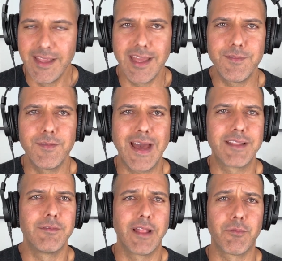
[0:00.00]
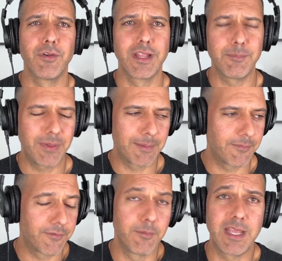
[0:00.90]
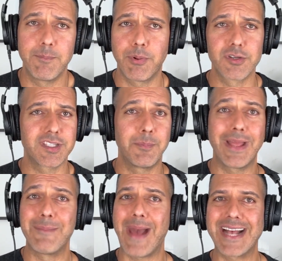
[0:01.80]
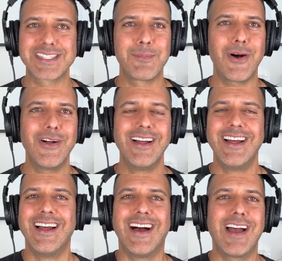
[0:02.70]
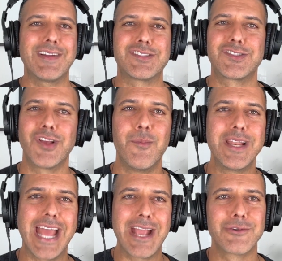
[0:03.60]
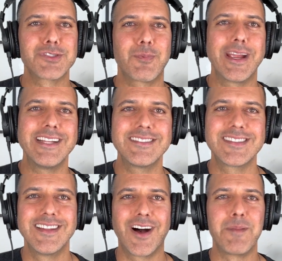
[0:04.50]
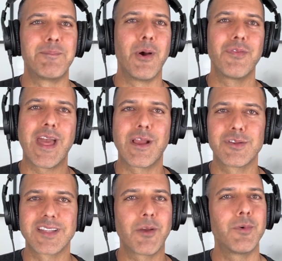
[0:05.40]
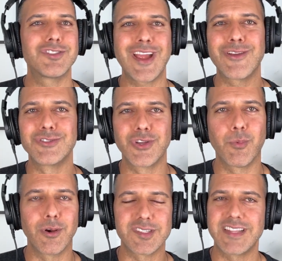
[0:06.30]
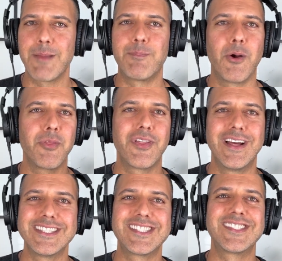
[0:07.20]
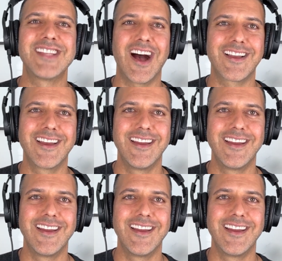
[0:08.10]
If you've had for me personally, playing basketball, I've had so many ankle sprains on both ankles. Like, which ankle's your worst? They both suck.